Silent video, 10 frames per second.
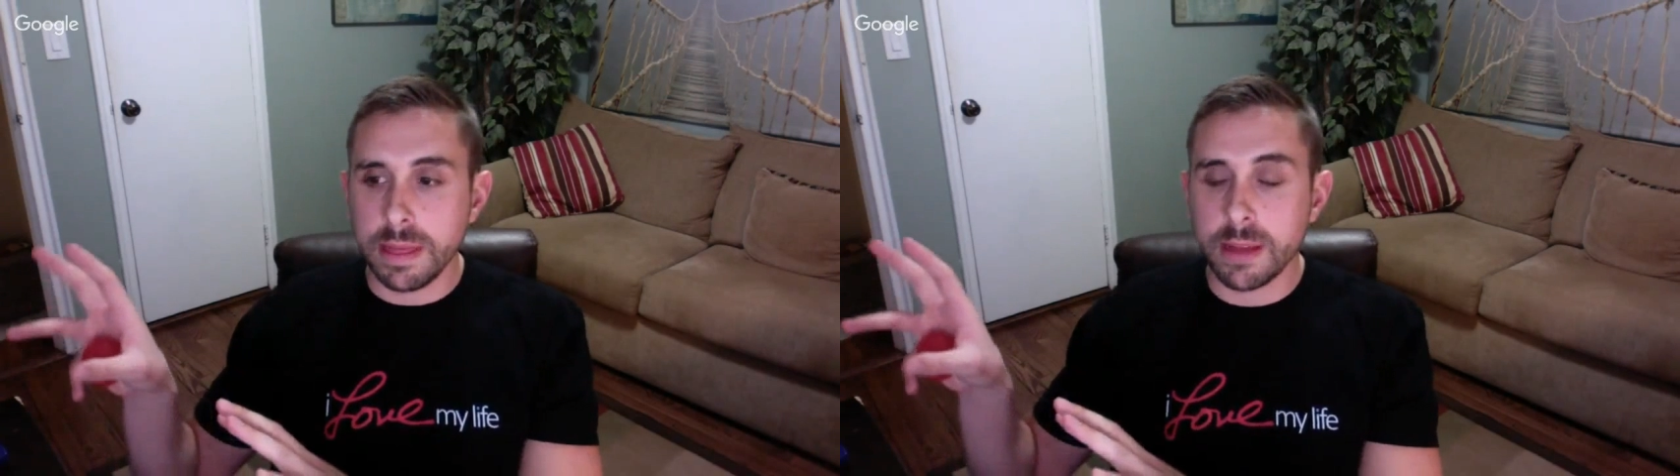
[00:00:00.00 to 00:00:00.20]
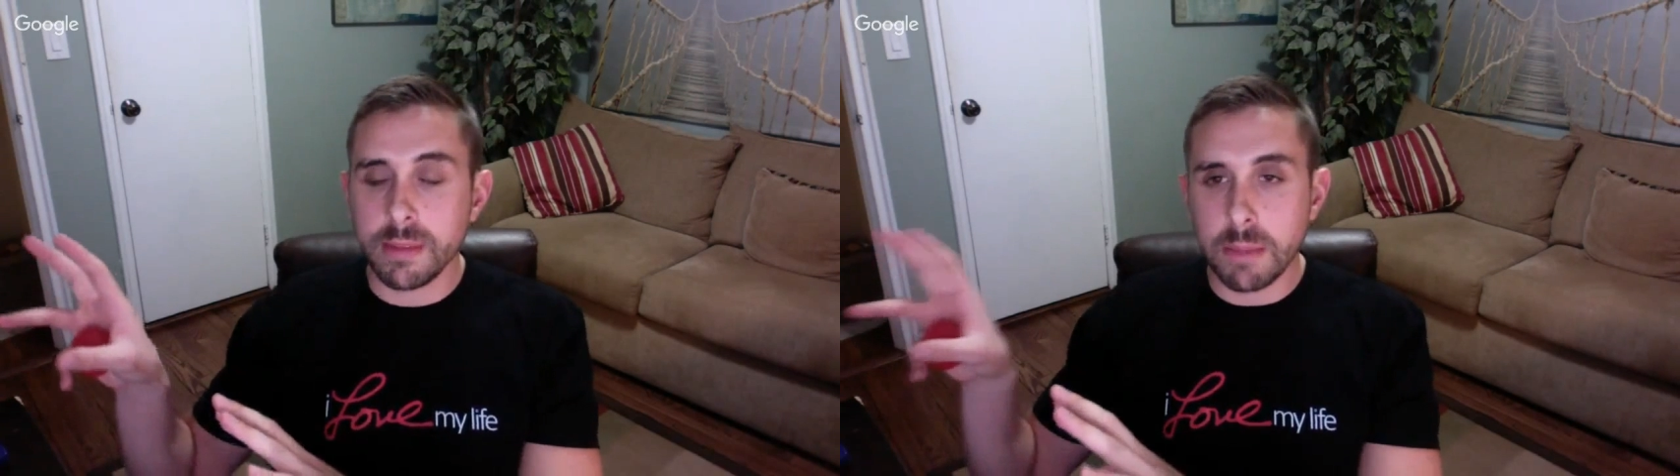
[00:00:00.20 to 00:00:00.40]

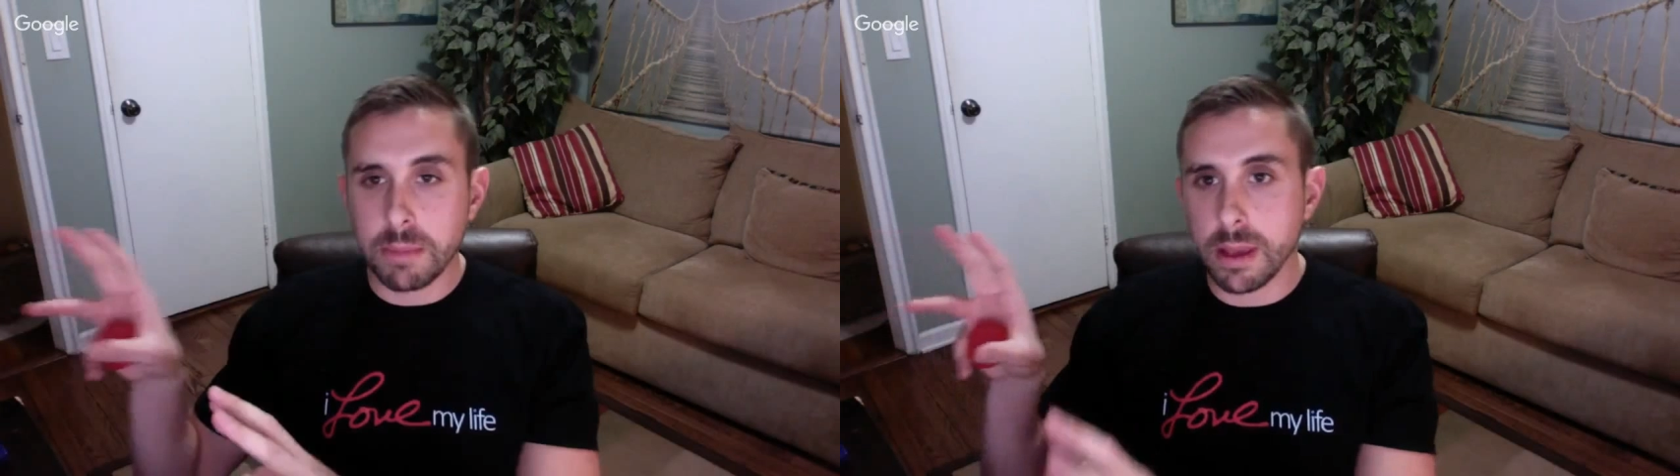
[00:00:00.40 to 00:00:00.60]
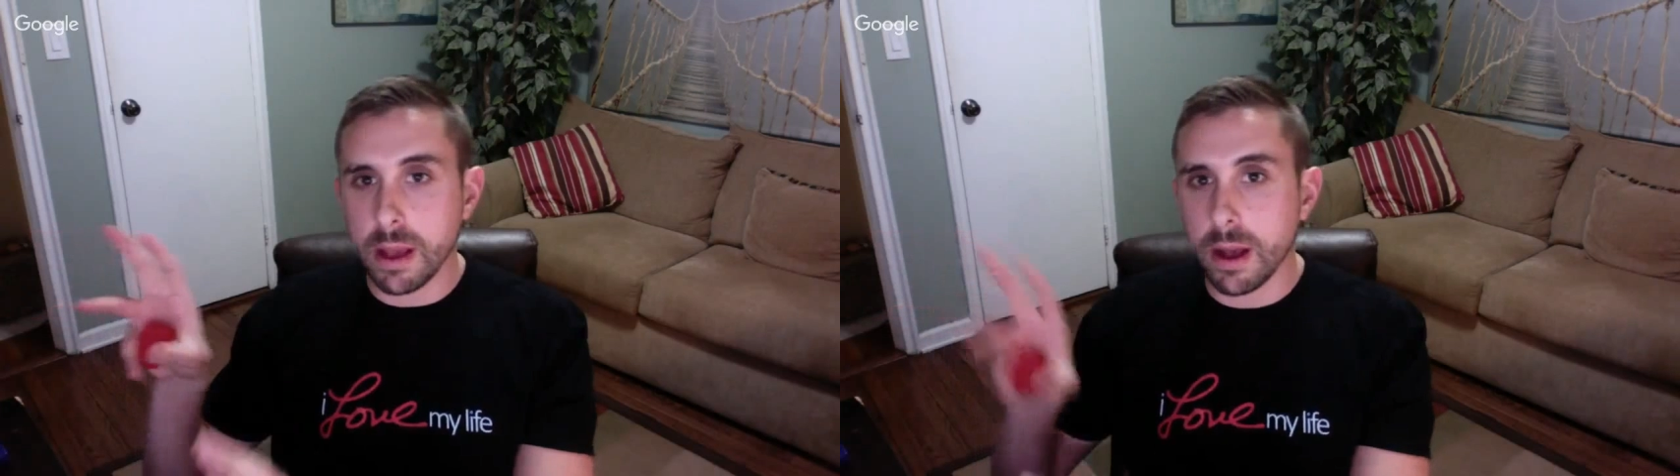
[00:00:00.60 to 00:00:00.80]
there might
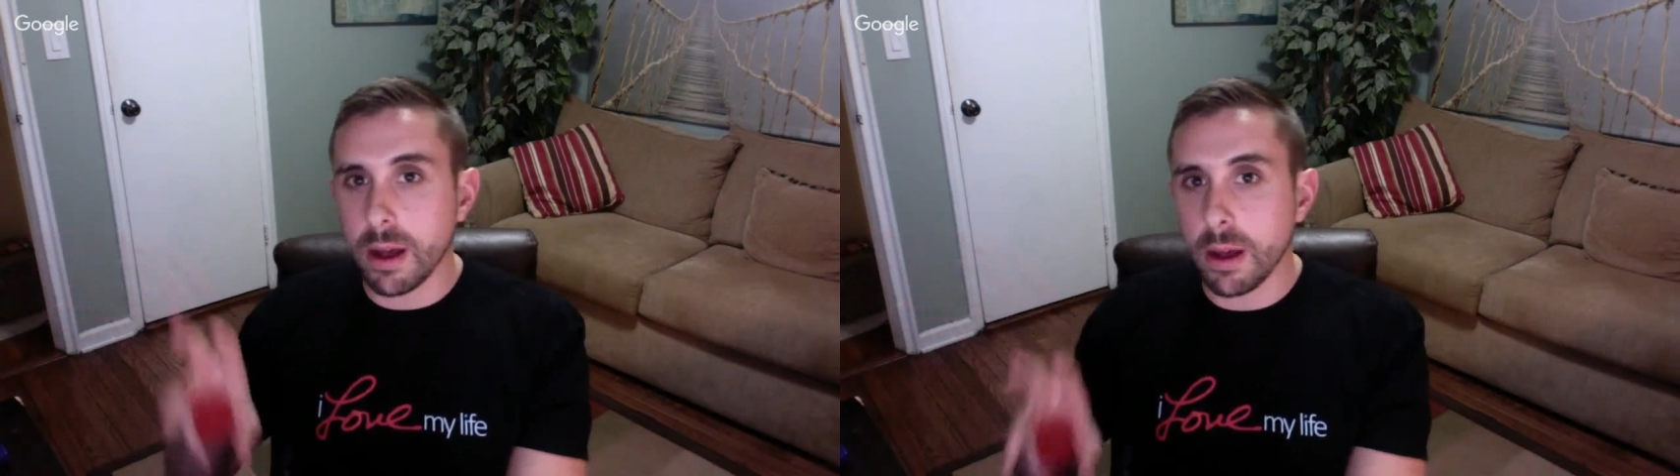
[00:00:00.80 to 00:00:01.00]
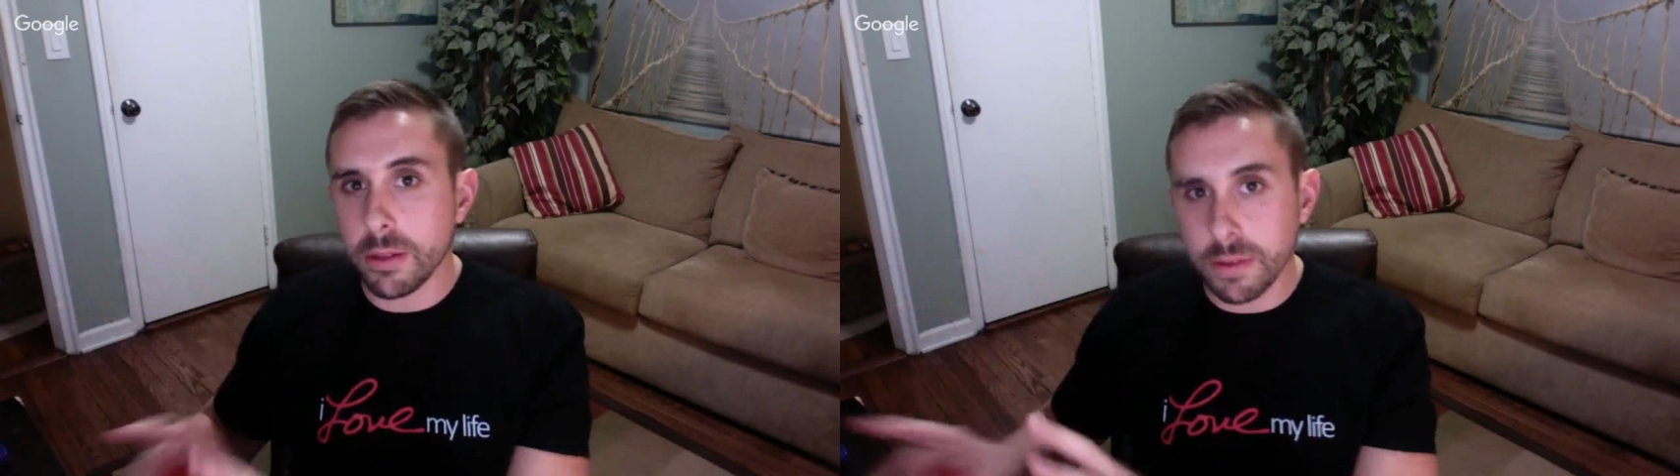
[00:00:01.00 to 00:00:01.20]
be
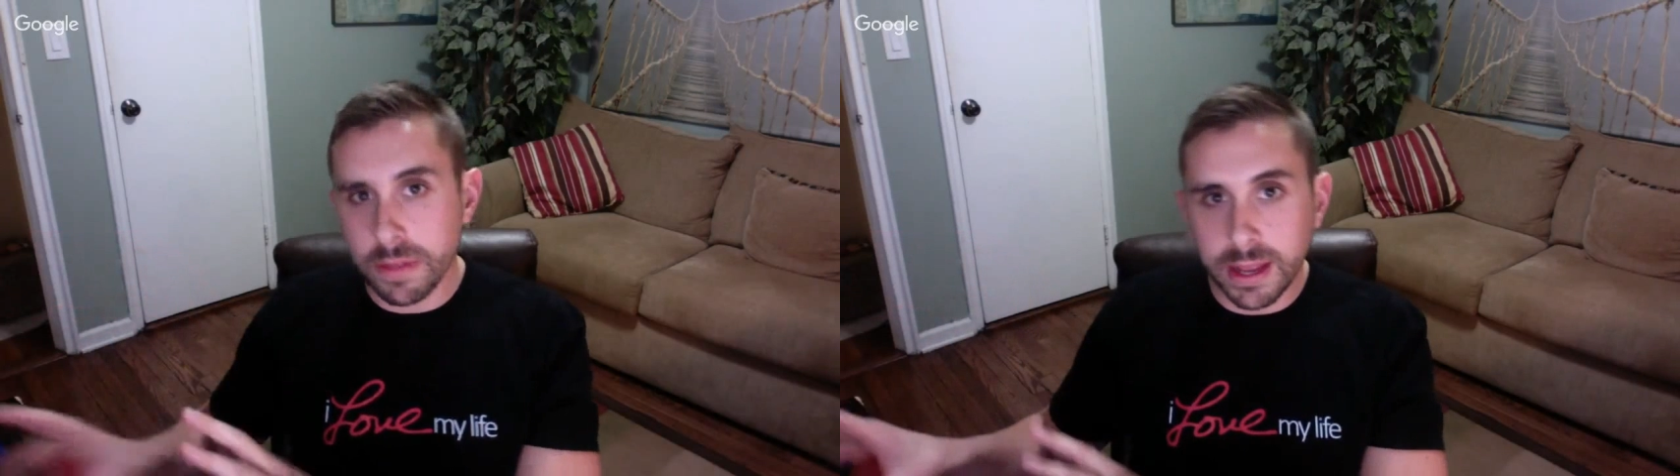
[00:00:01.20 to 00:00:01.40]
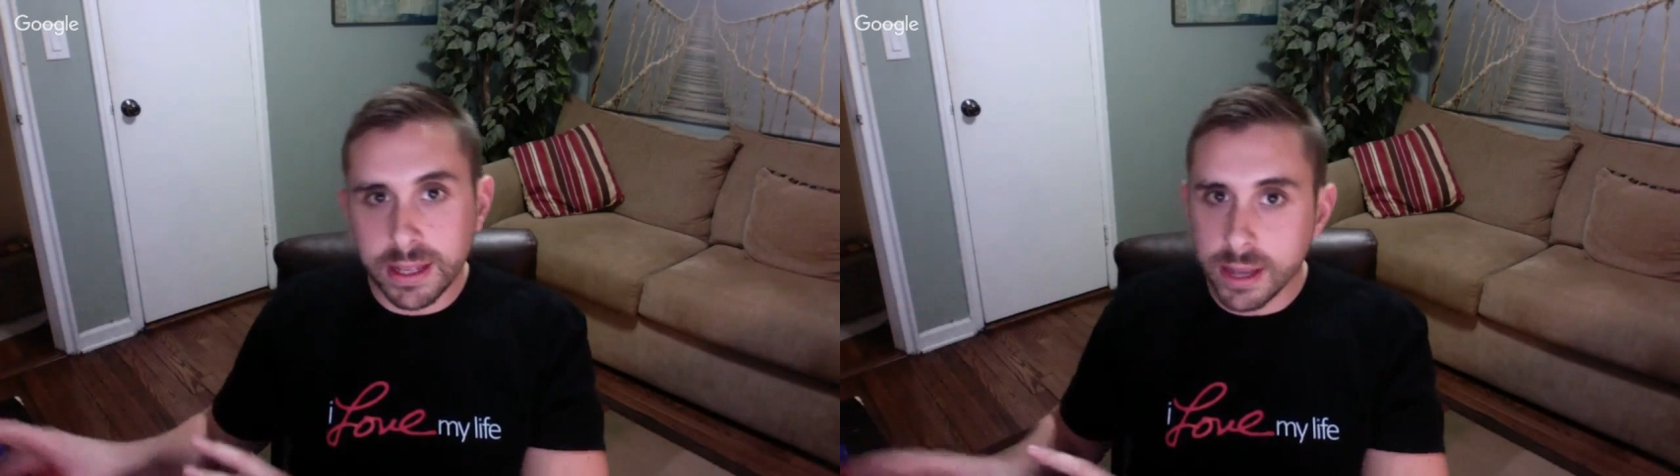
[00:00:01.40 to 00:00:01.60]
other
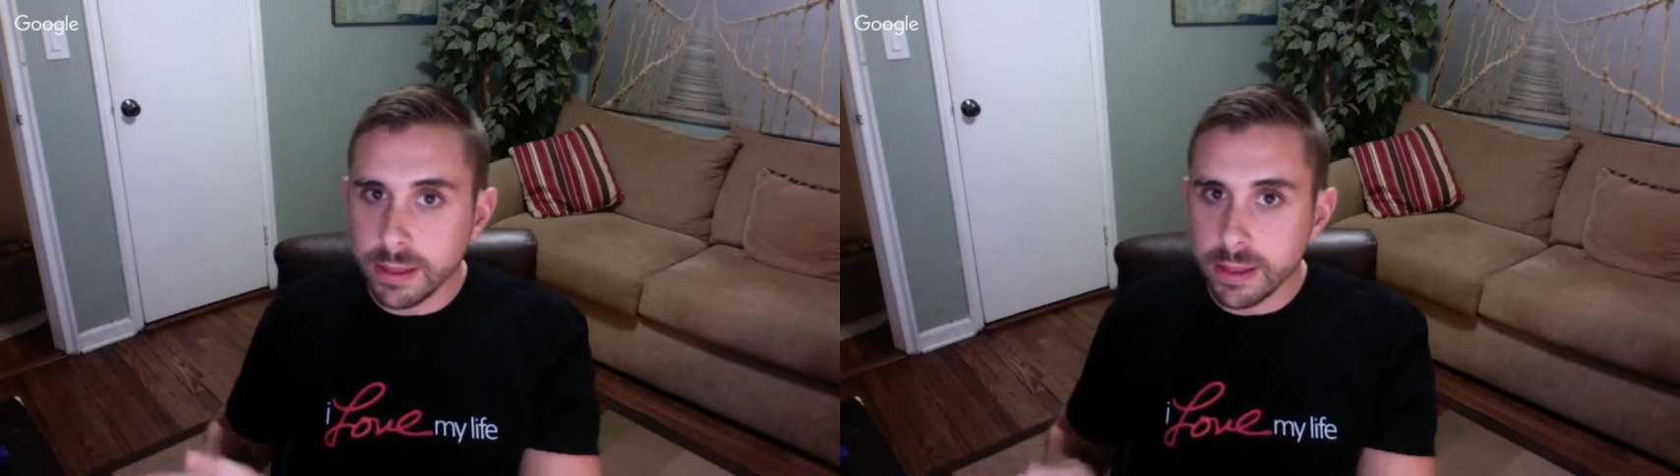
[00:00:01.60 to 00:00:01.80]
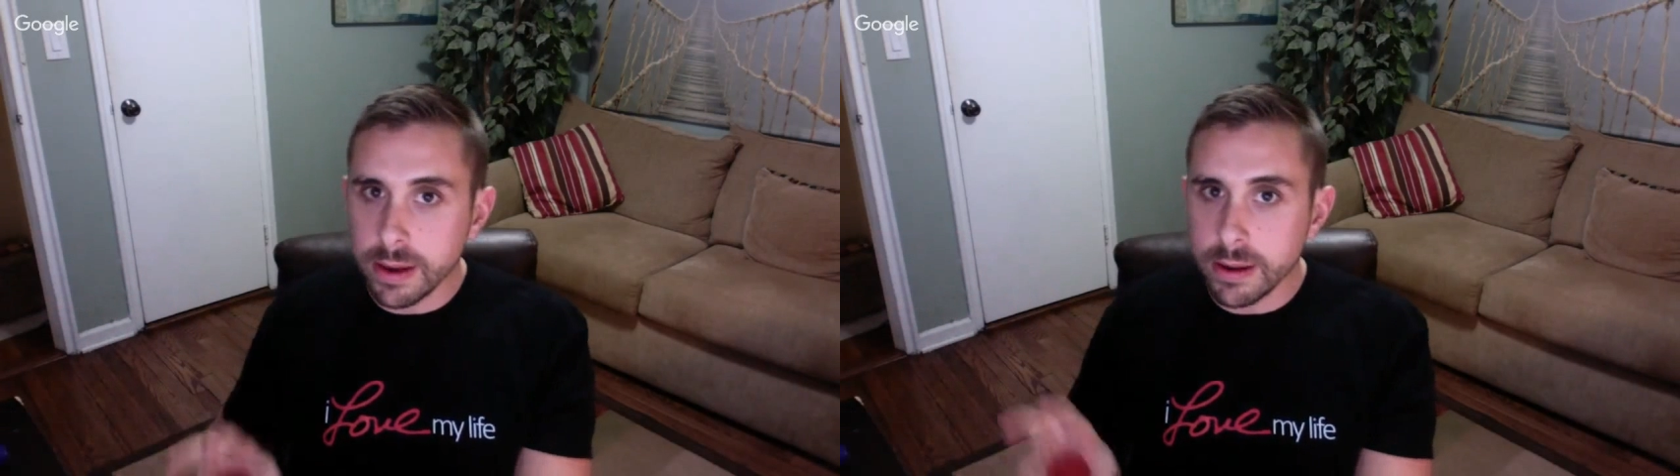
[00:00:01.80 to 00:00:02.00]
things
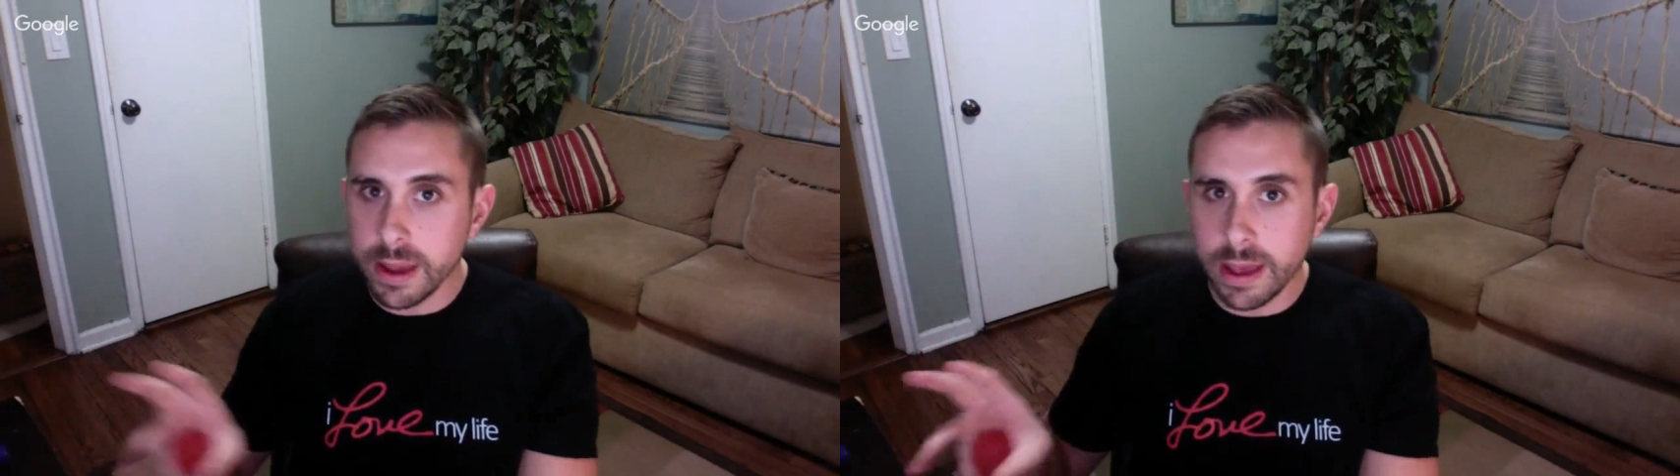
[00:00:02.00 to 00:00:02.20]
on there